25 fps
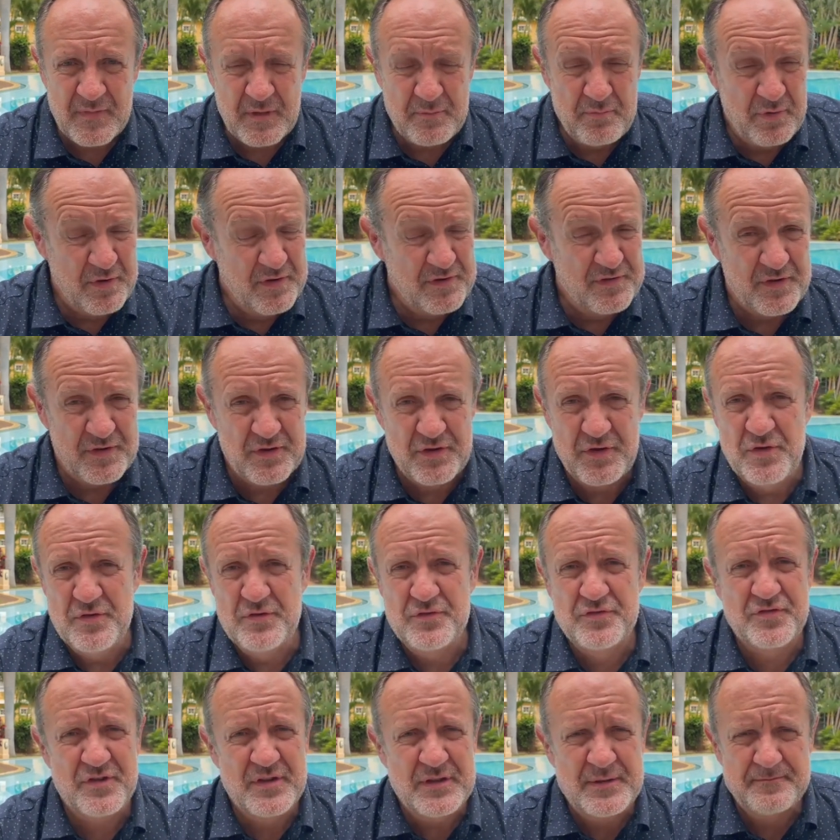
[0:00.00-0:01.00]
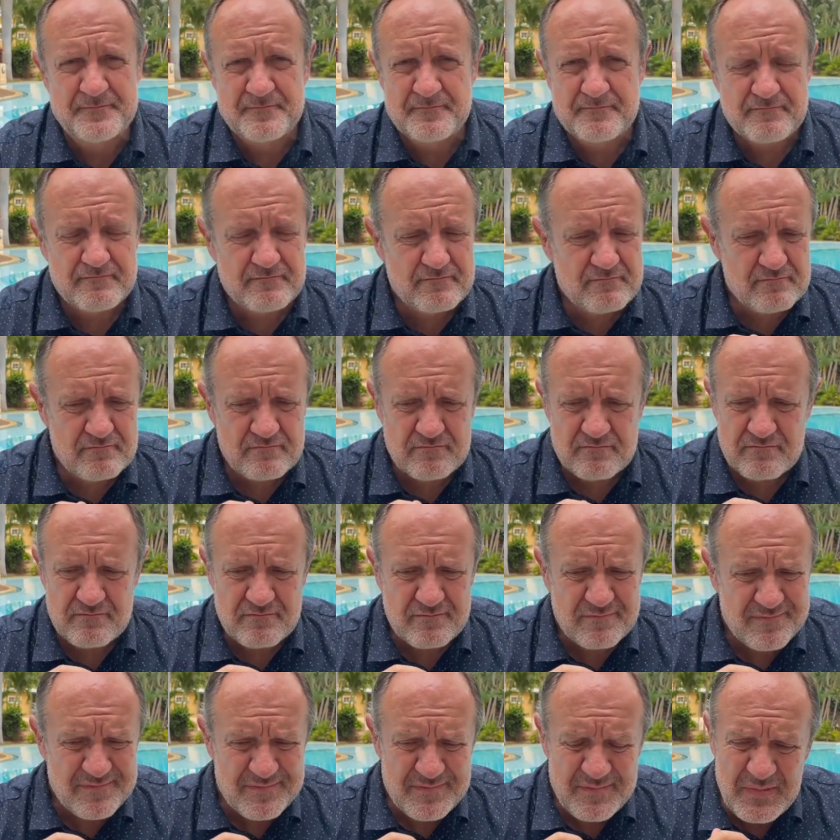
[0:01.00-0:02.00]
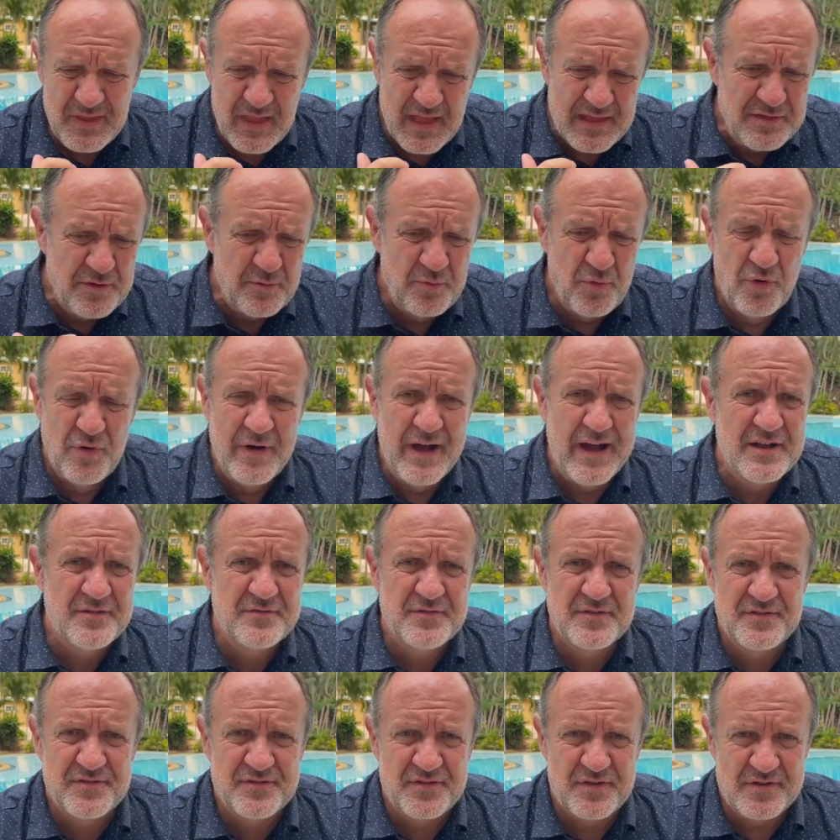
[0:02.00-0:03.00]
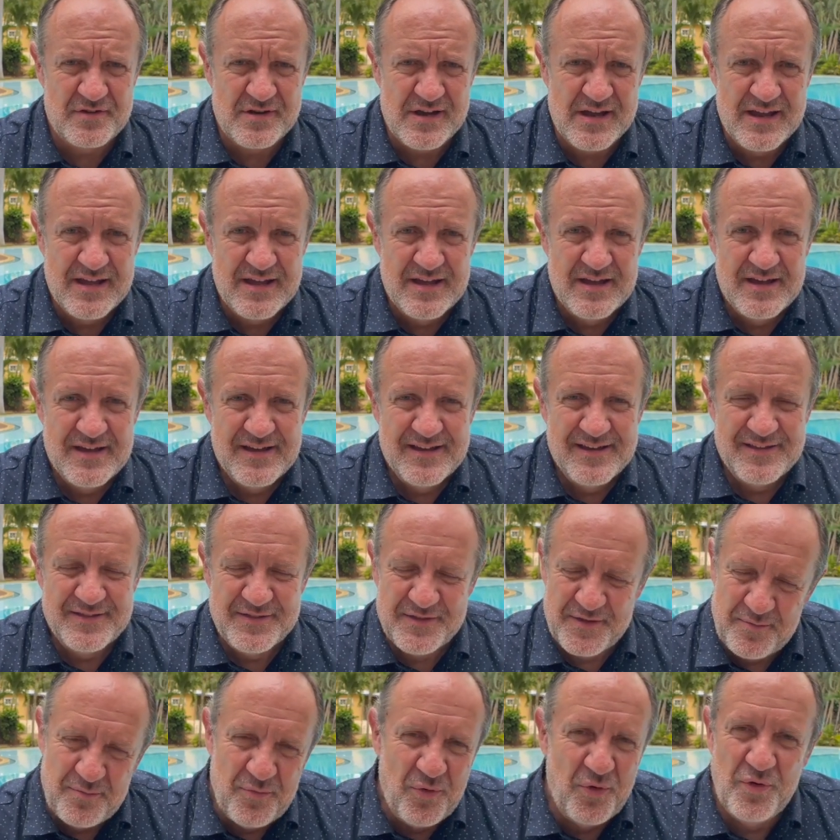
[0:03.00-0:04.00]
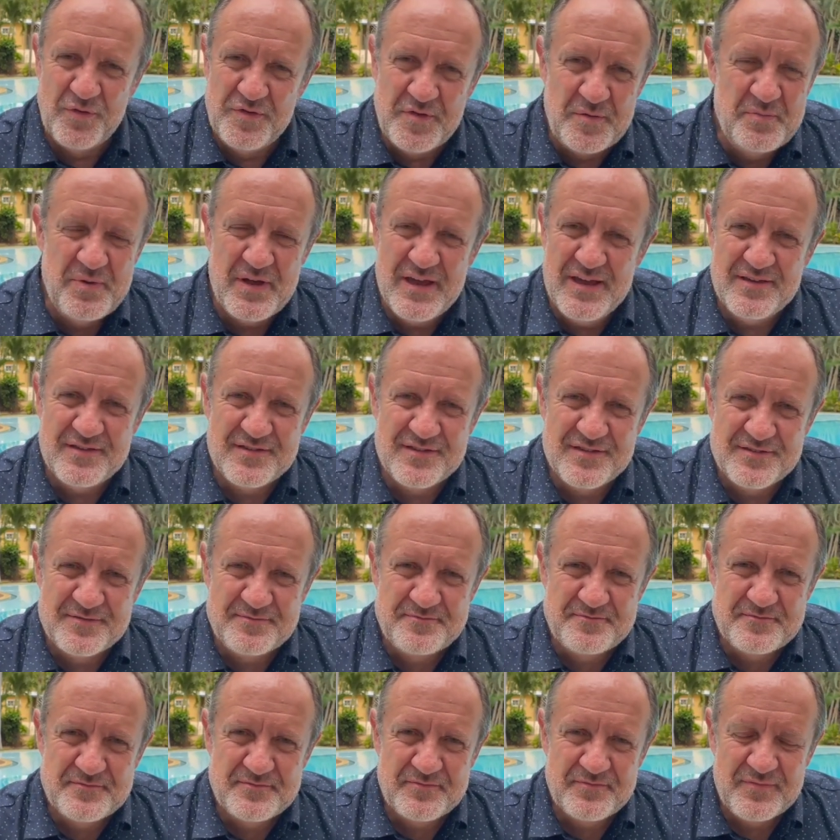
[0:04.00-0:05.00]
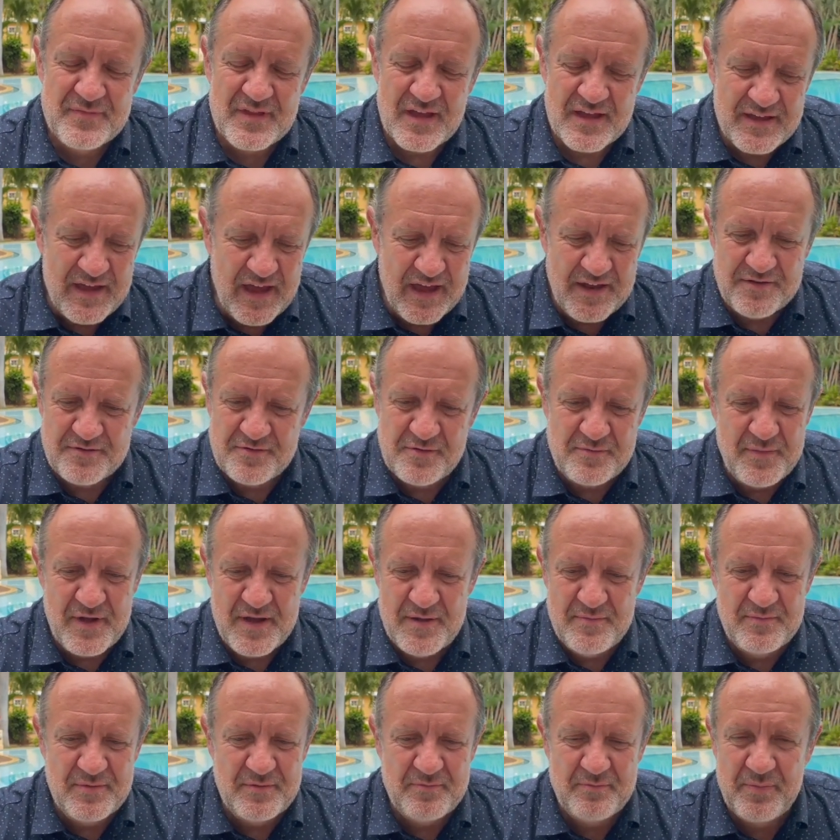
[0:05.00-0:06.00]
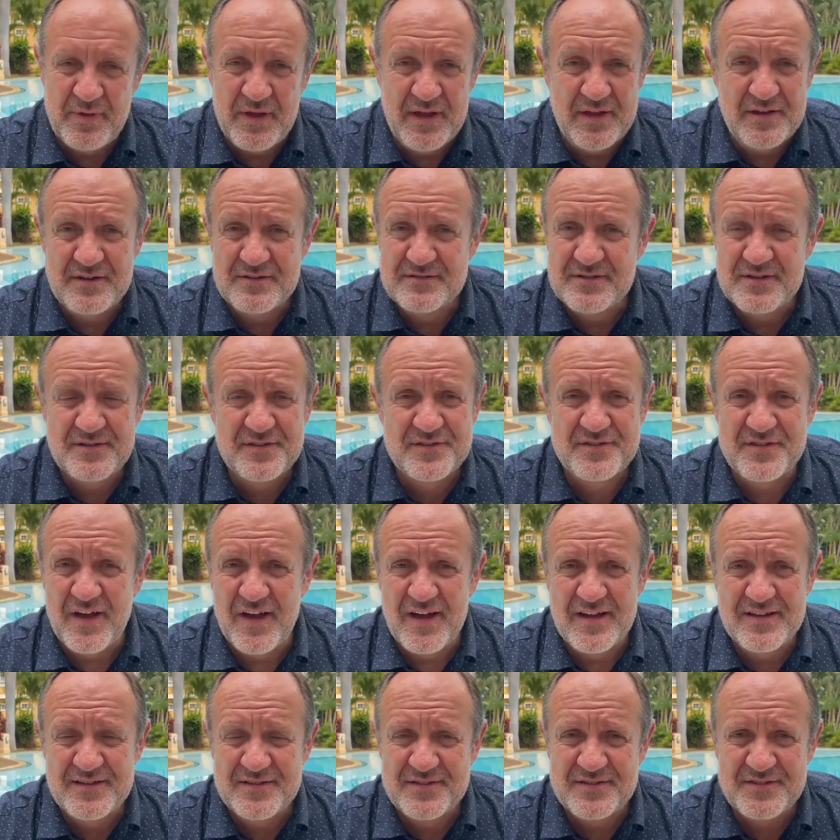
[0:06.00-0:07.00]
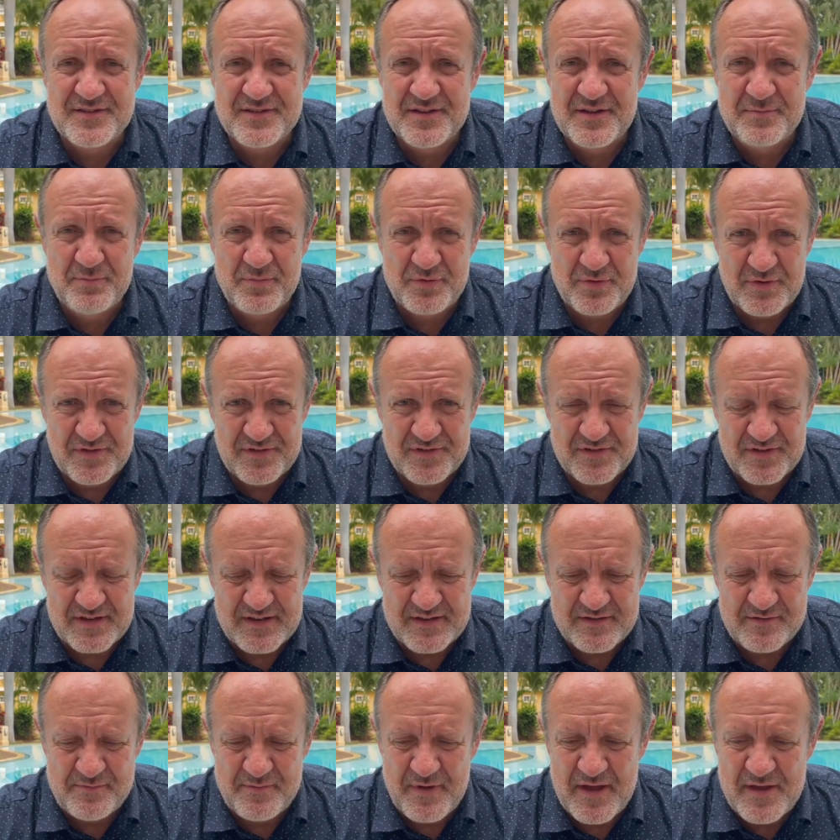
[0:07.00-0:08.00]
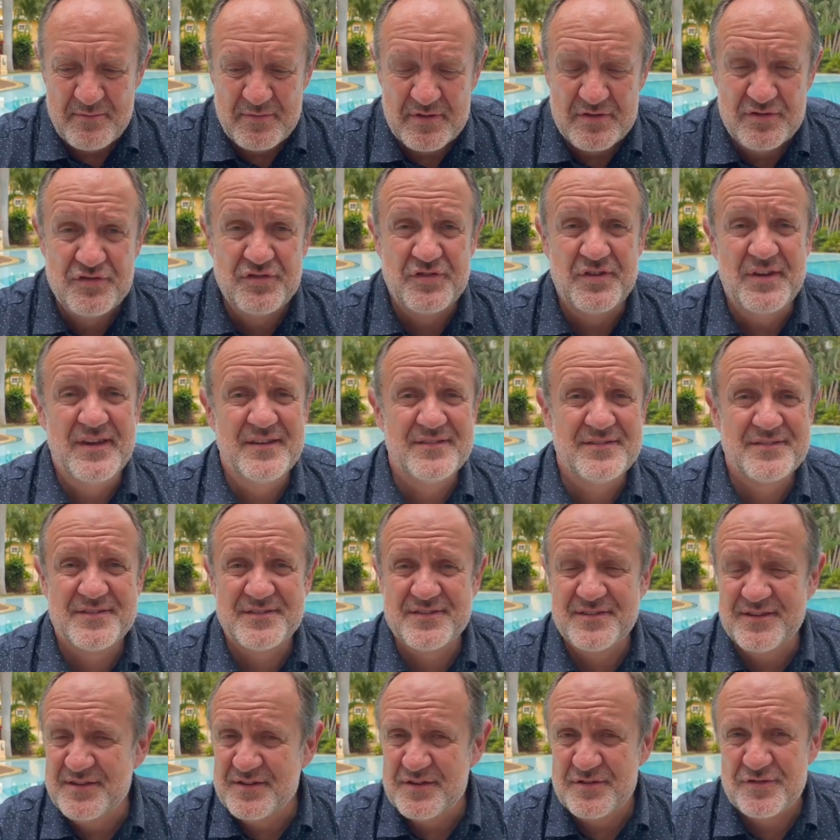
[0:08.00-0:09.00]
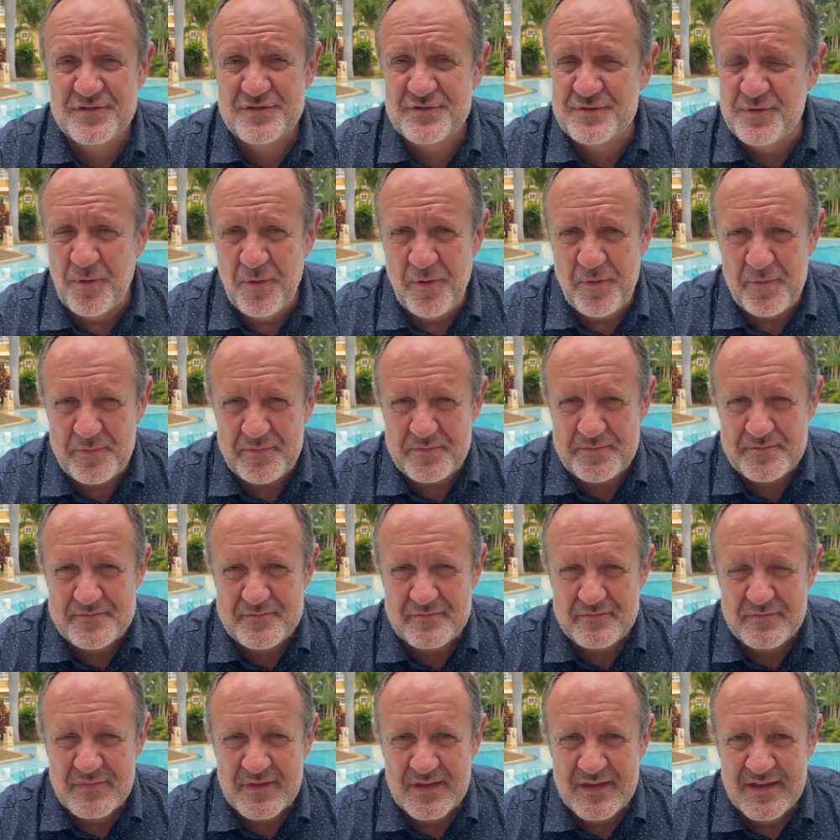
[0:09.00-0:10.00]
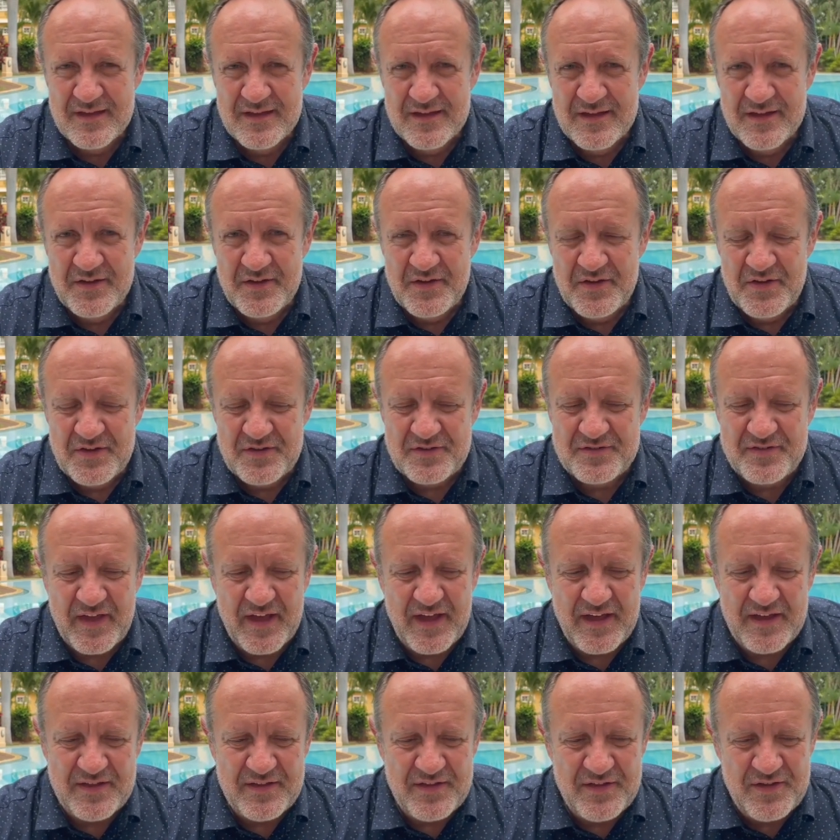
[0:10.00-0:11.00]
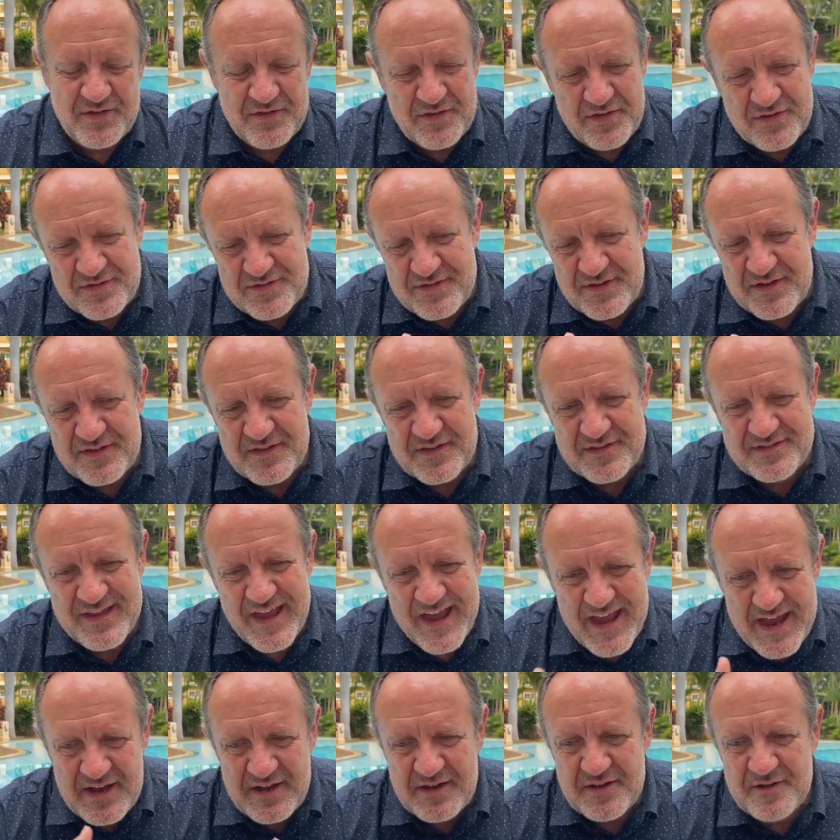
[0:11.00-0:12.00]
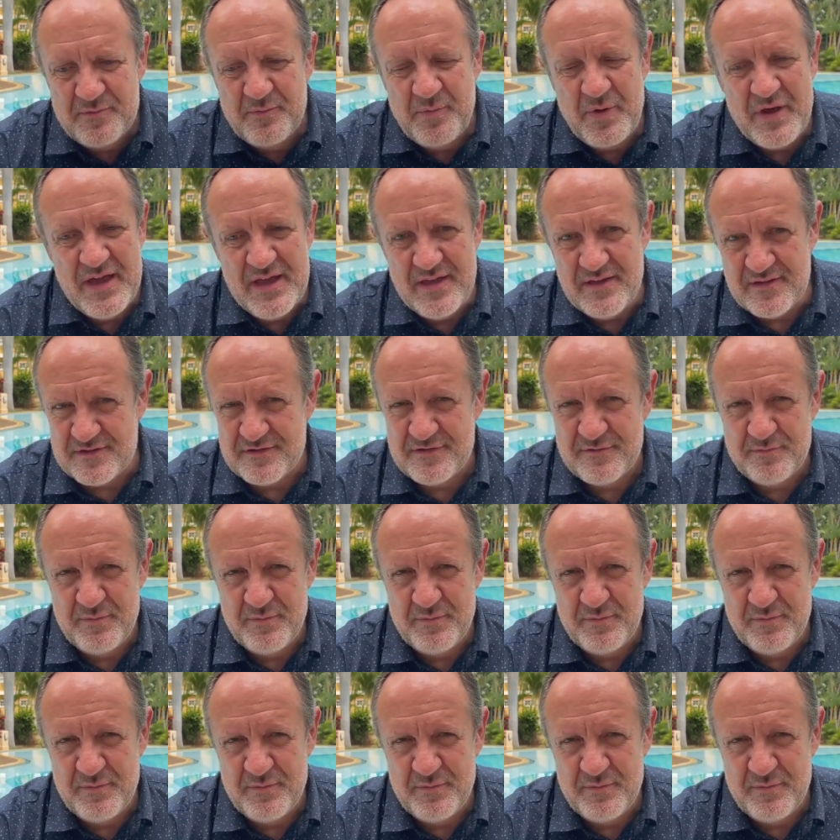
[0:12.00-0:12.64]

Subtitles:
persecution, the more adversary, the more the peace. Again, remember Peter and Silas in the prison. Remember Jesus in the storm. It's that, you see, this inner peace